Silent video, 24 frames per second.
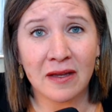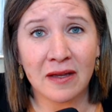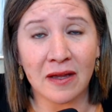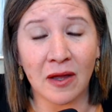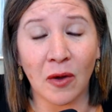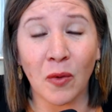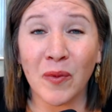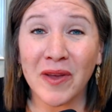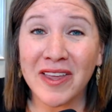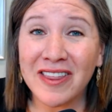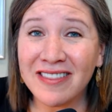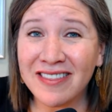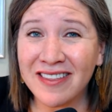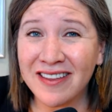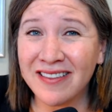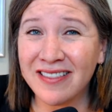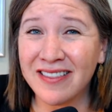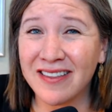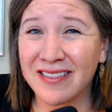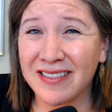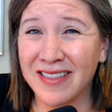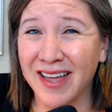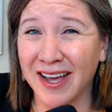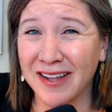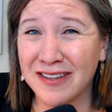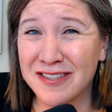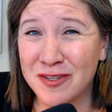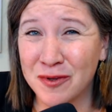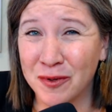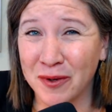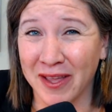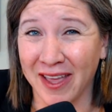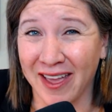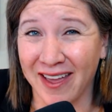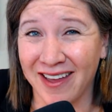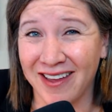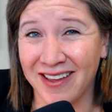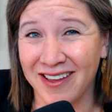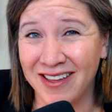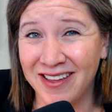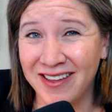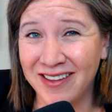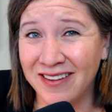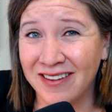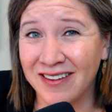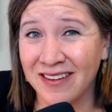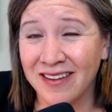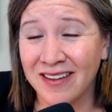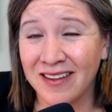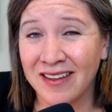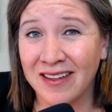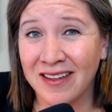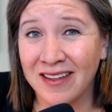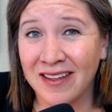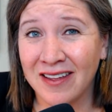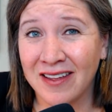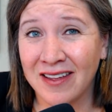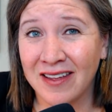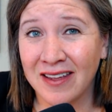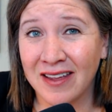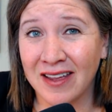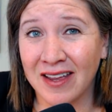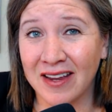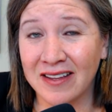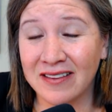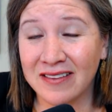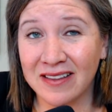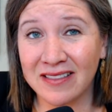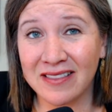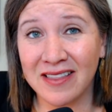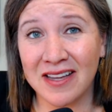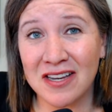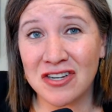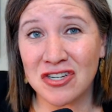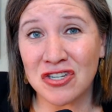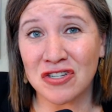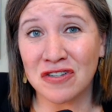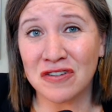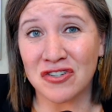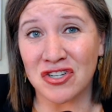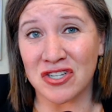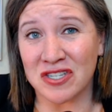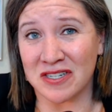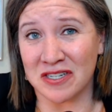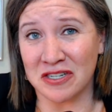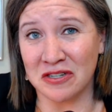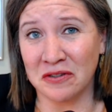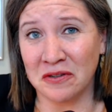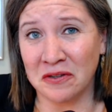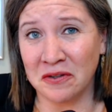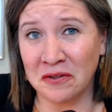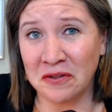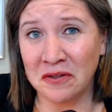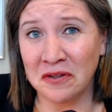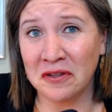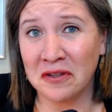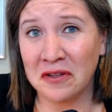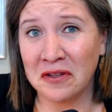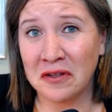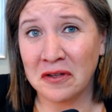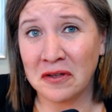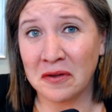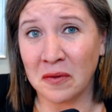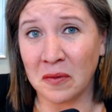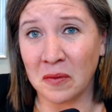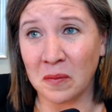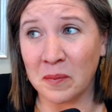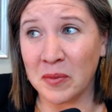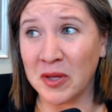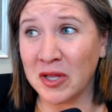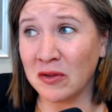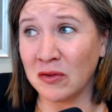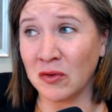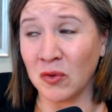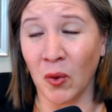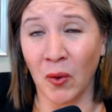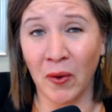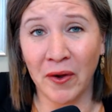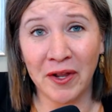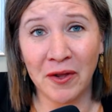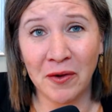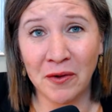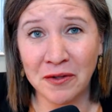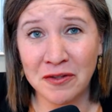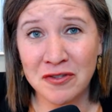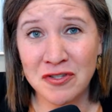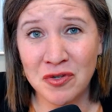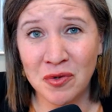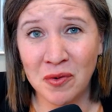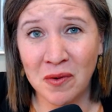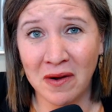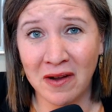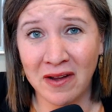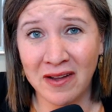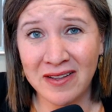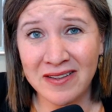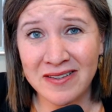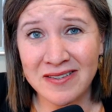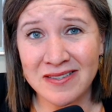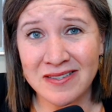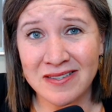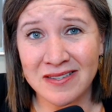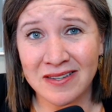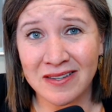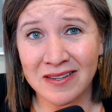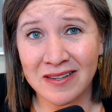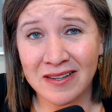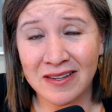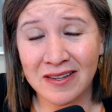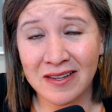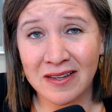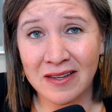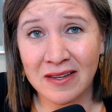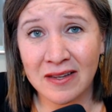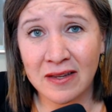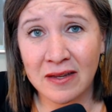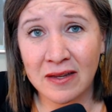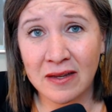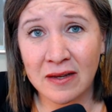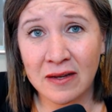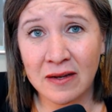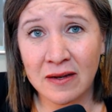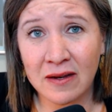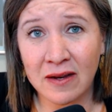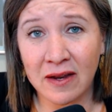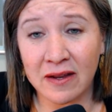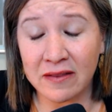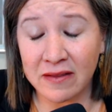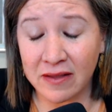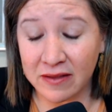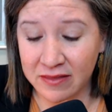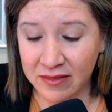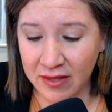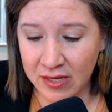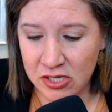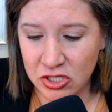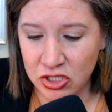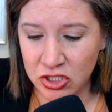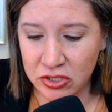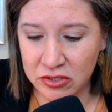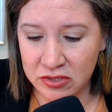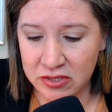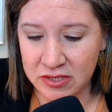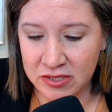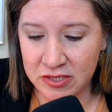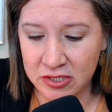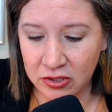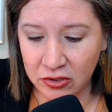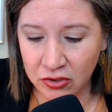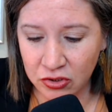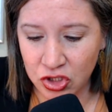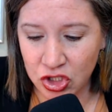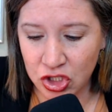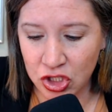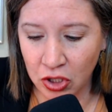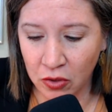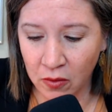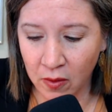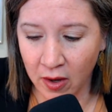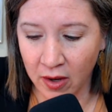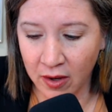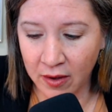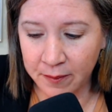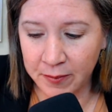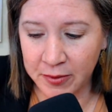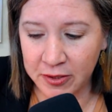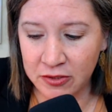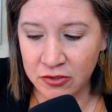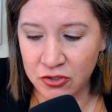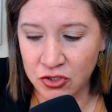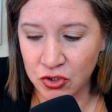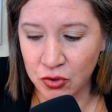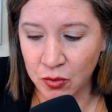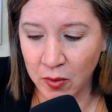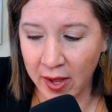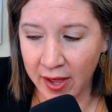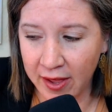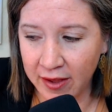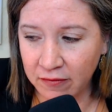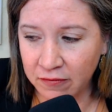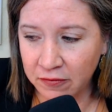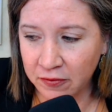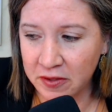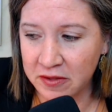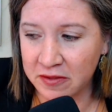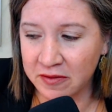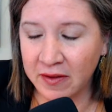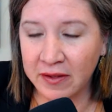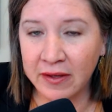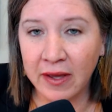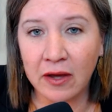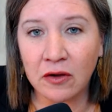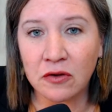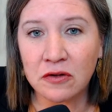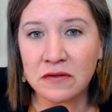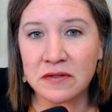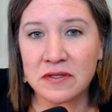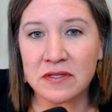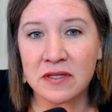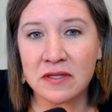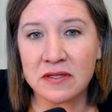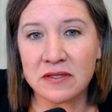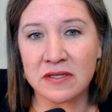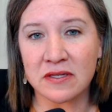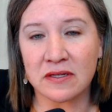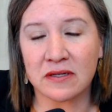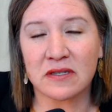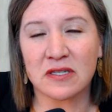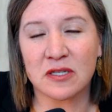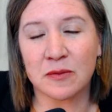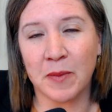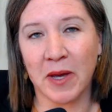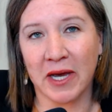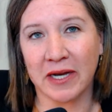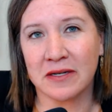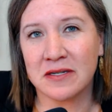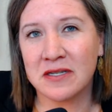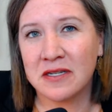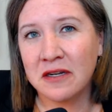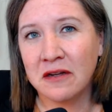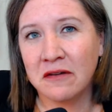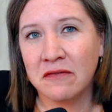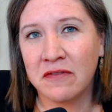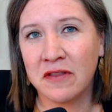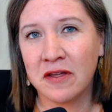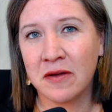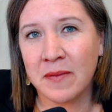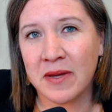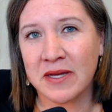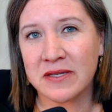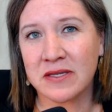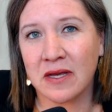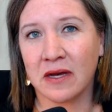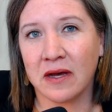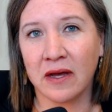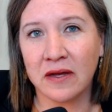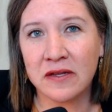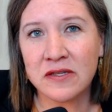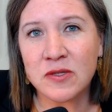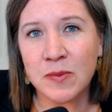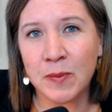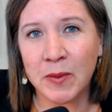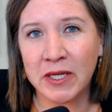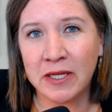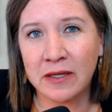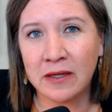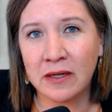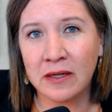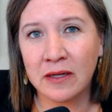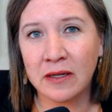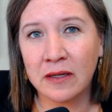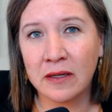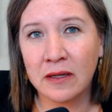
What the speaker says: And we think that that's okay and that they should still be loyal to us and that they should still show up and do everything else that's expected of them as a husband,